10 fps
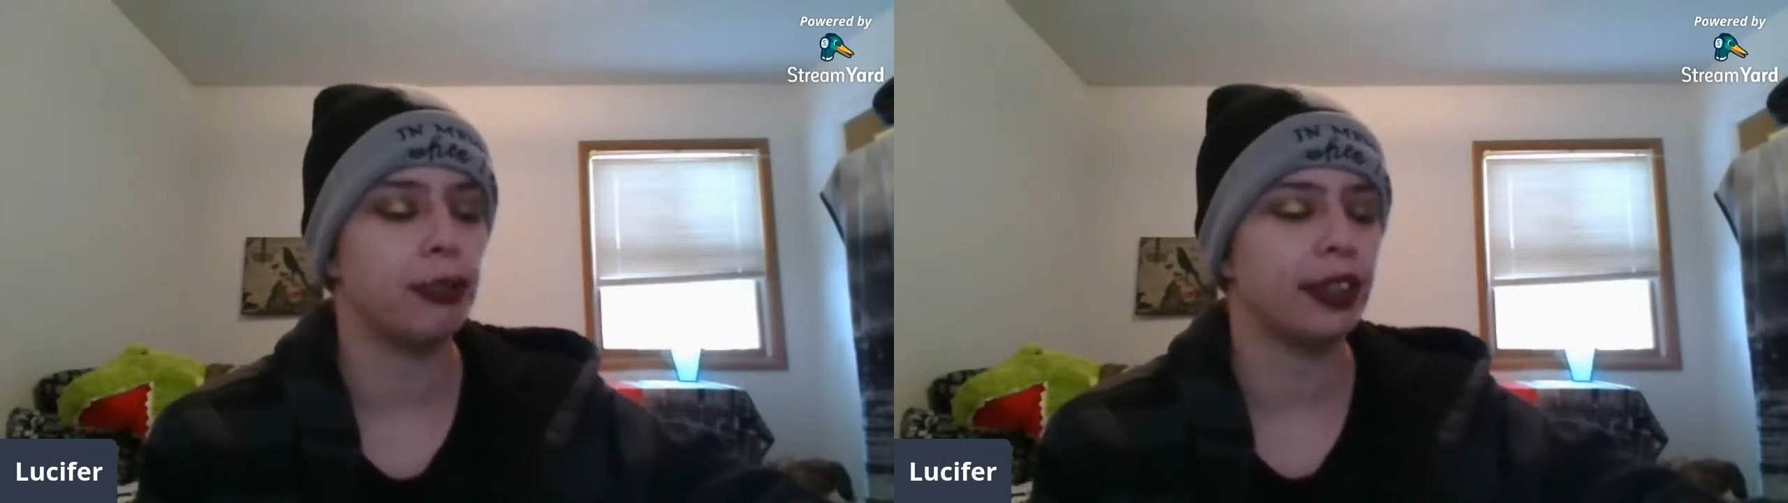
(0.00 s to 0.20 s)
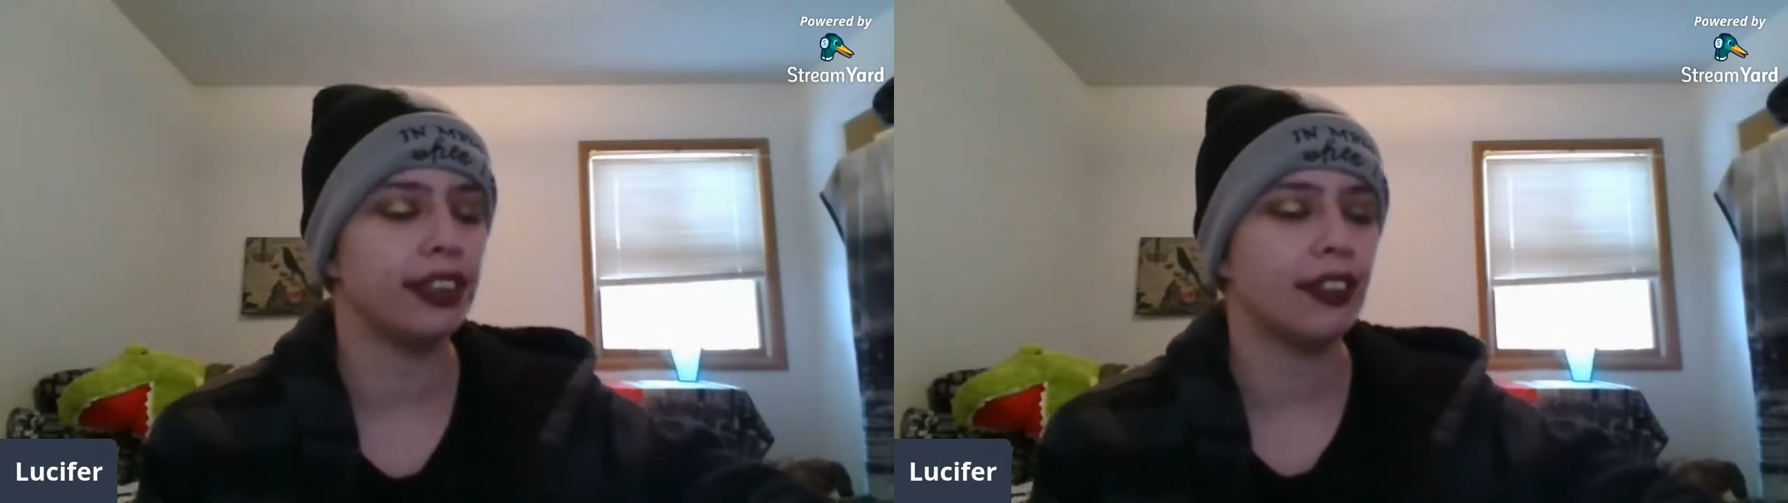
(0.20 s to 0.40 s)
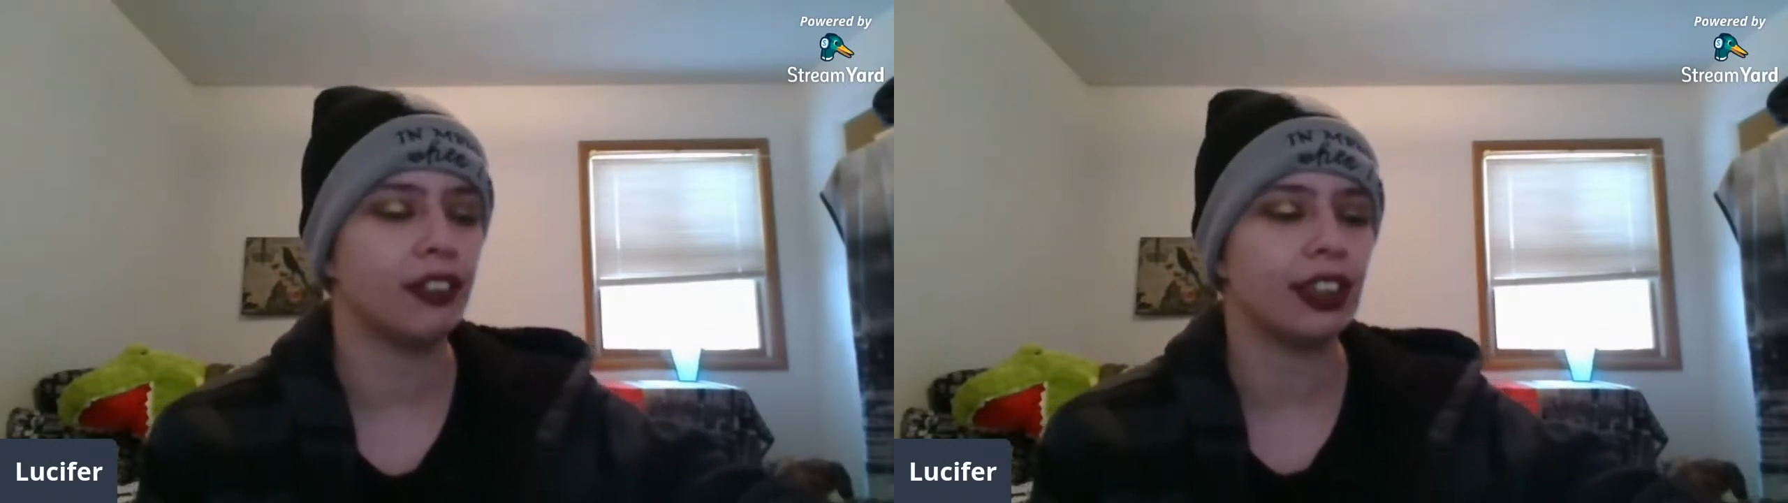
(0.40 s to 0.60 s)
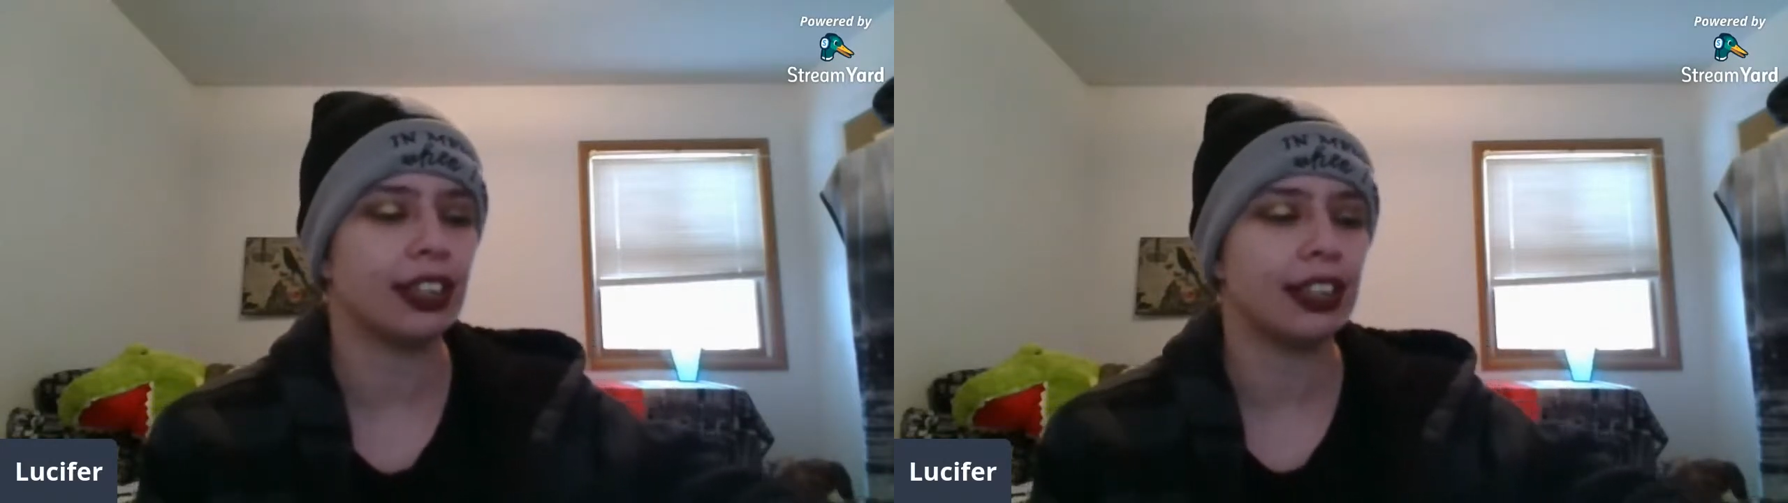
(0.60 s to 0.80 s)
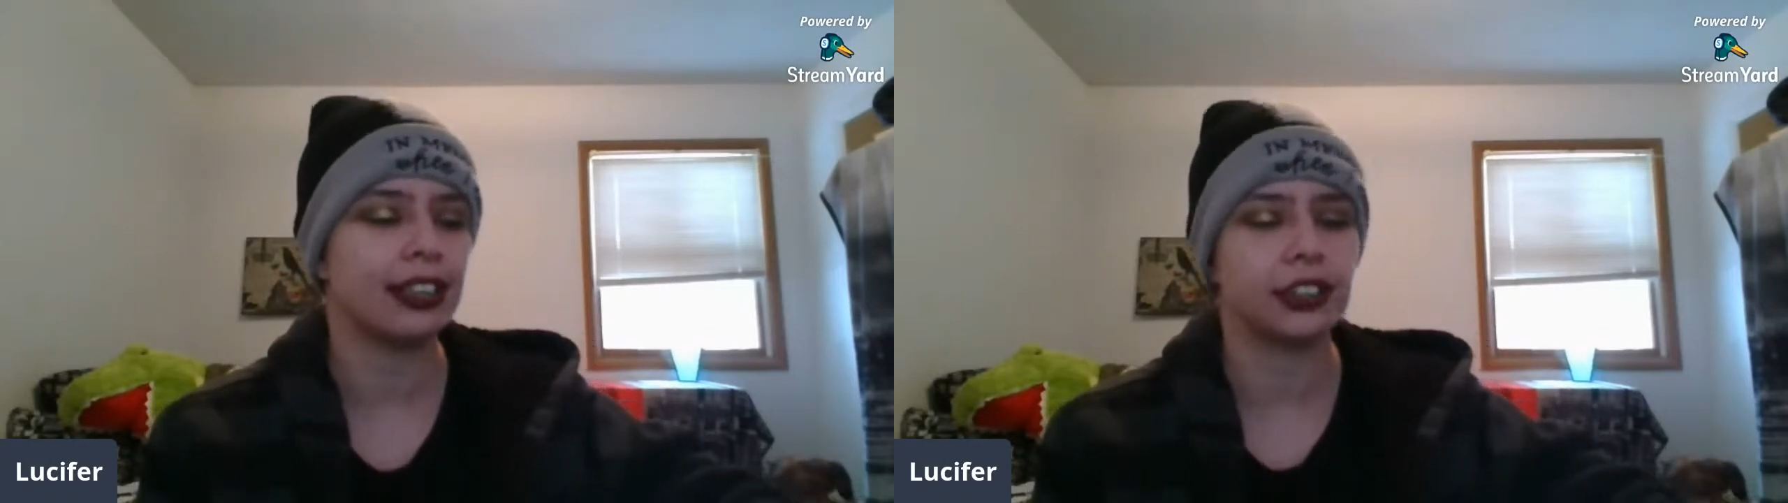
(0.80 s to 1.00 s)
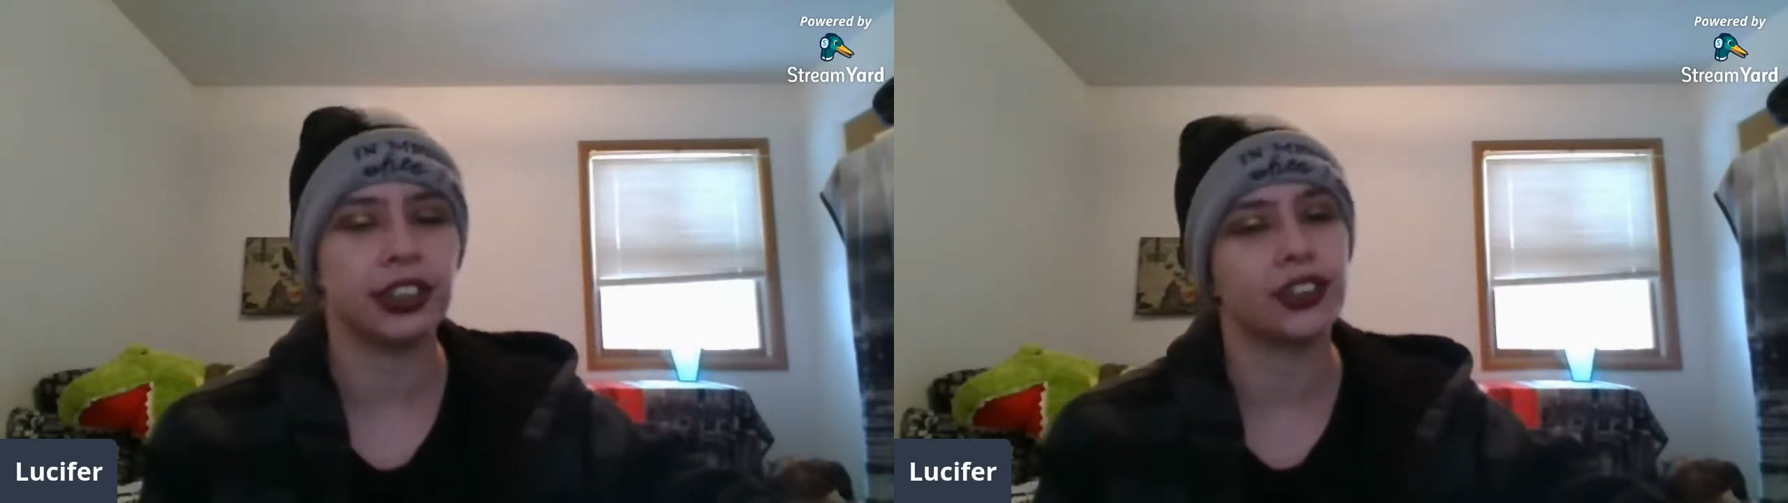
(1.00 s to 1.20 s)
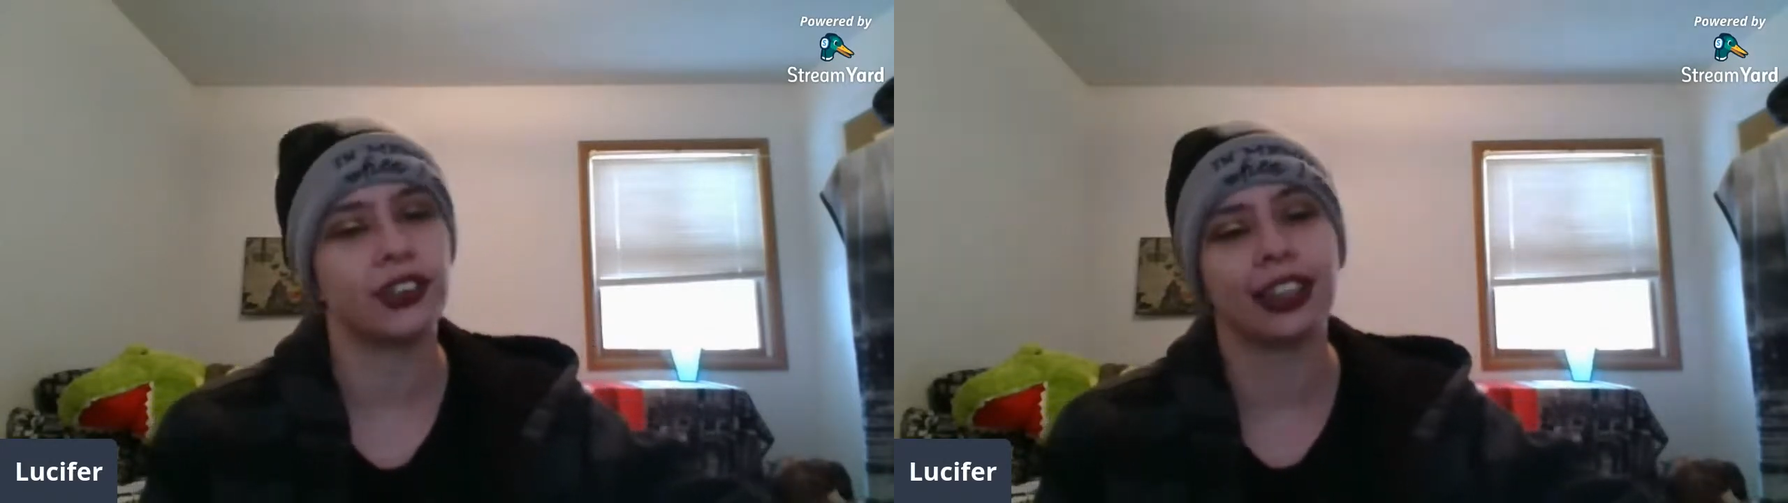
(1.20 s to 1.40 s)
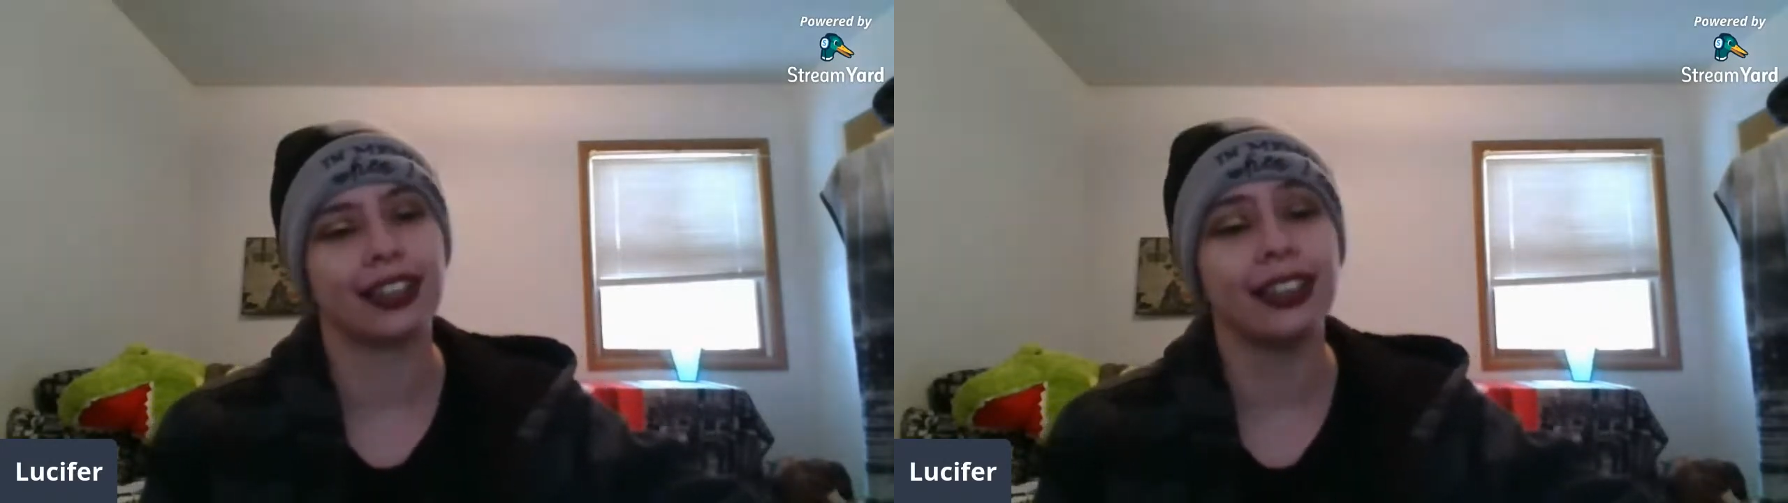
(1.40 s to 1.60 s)
and everything, and it's just
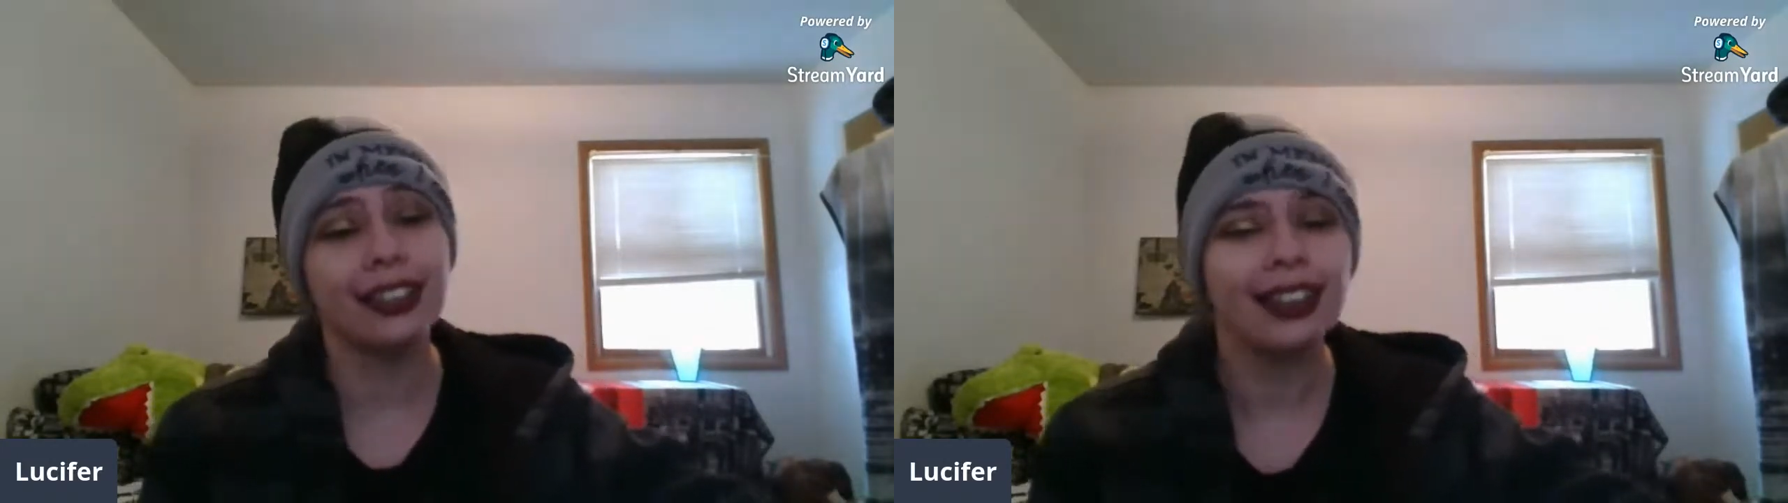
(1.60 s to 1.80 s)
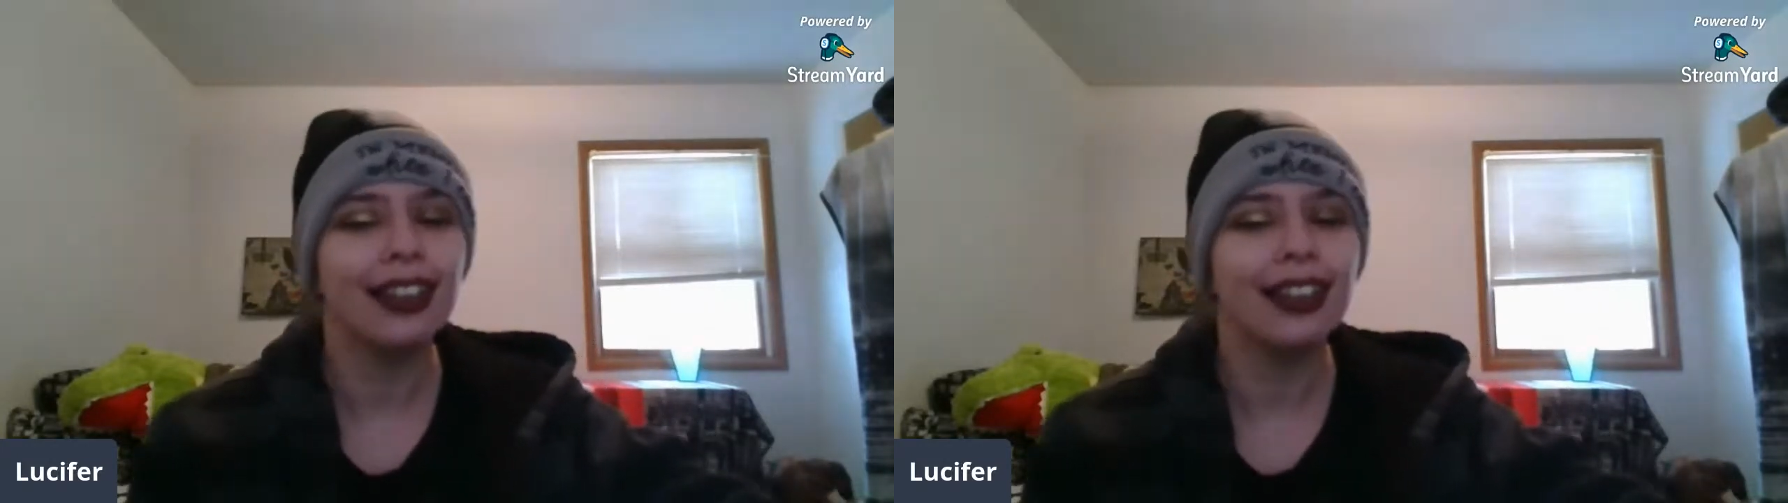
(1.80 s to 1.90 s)
really good.